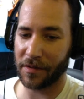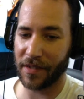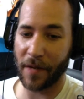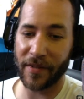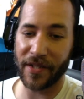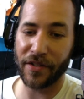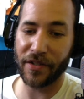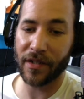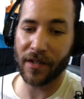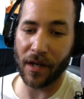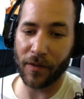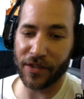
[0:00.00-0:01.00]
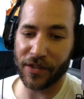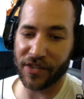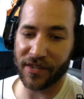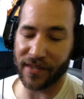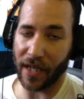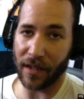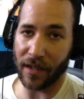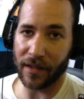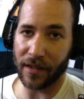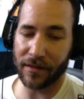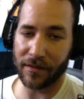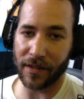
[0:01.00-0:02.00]
I mean, you could always just sell it,
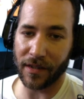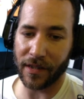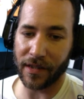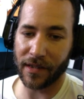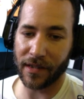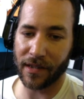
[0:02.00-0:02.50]
really.